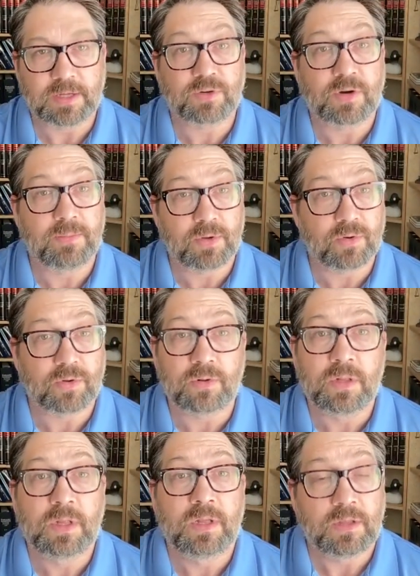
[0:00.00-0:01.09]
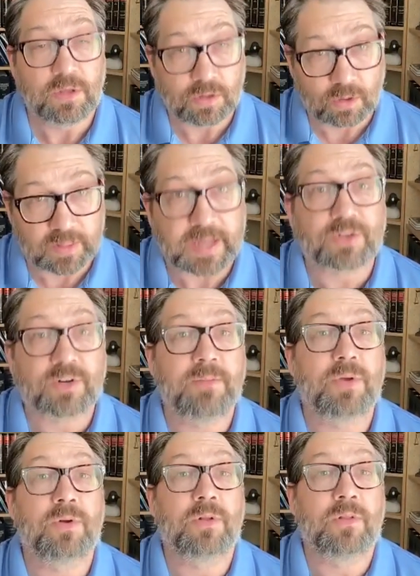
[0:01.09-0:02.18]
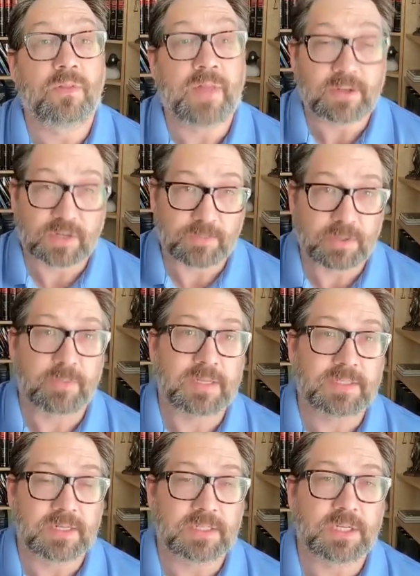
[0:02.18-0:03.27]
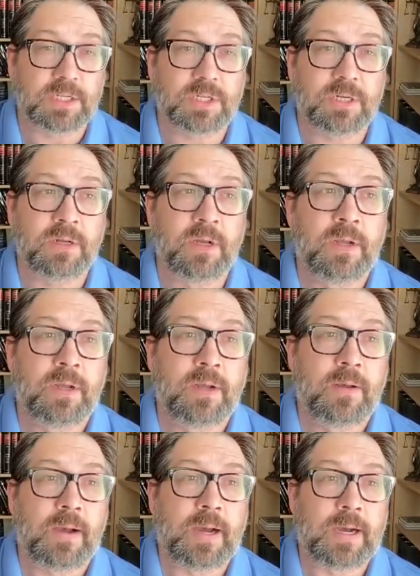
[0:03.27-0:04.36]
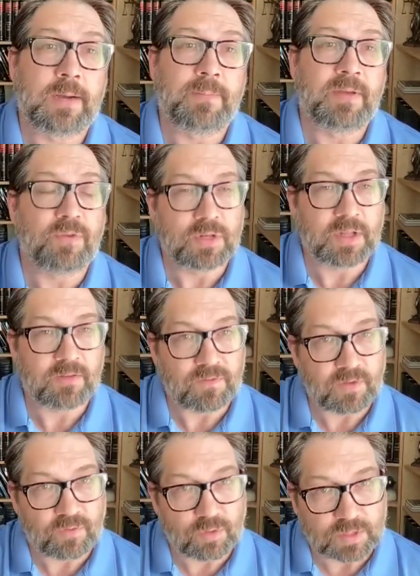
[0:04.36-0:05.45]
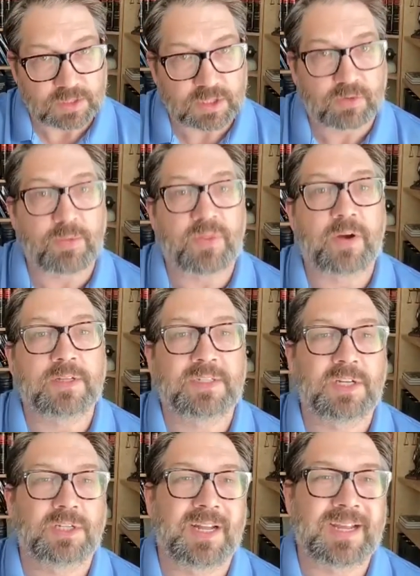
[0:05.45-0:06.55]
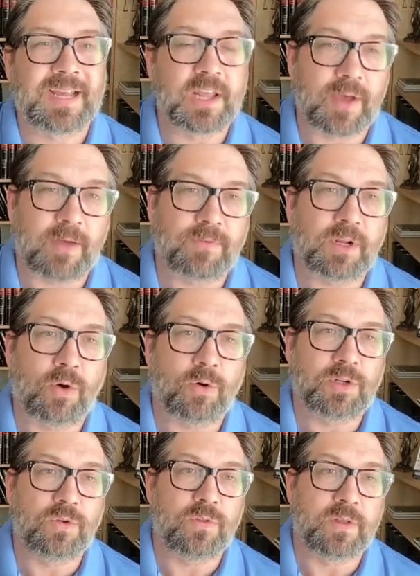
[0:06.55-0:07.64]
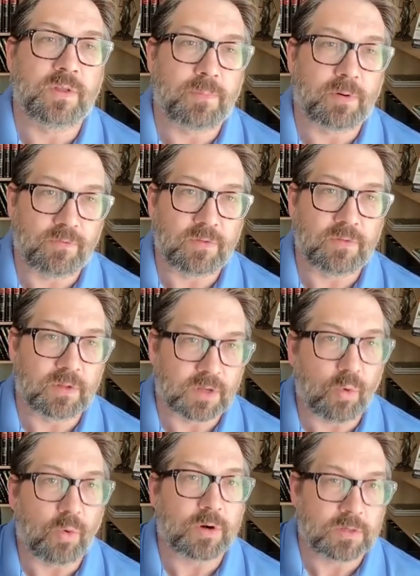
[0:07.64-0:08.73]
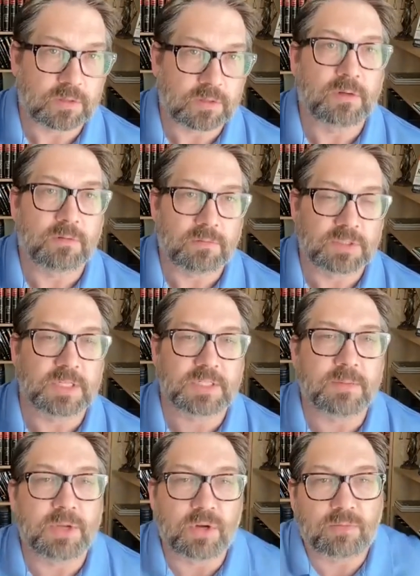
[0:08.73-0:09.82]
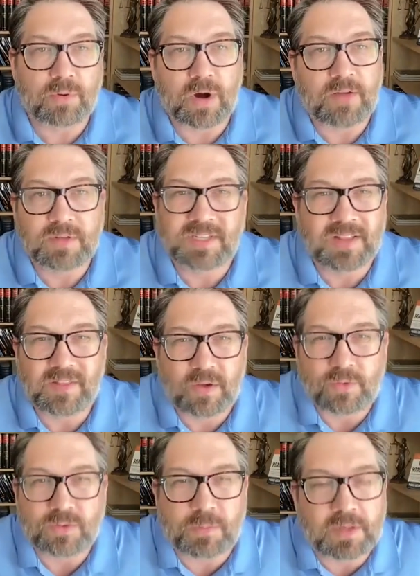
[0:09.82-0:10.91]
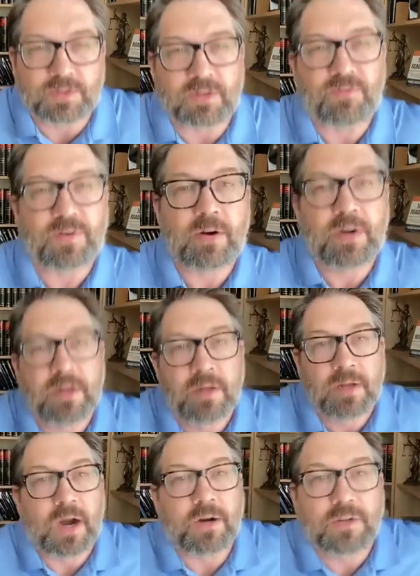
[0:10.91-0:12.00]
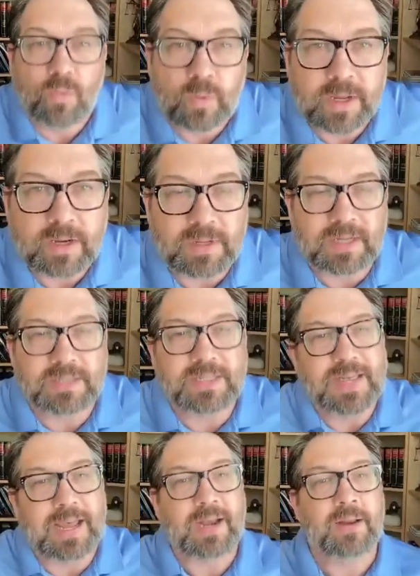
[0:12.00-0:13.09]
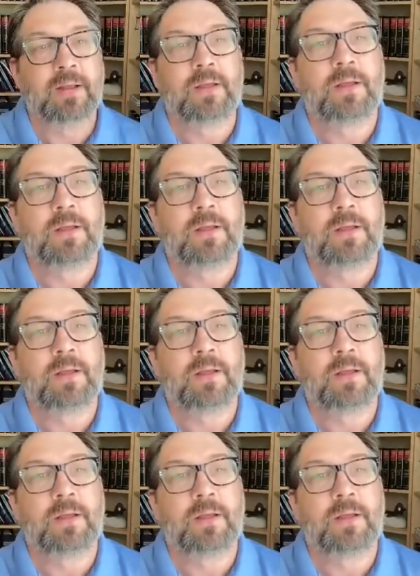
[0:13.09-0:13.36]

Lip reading: tribunal. You go to that tribunal makes a decision. If you disagree with their decision, again, you have to go to the court system in your province, and those appeals are very hard to win because, again,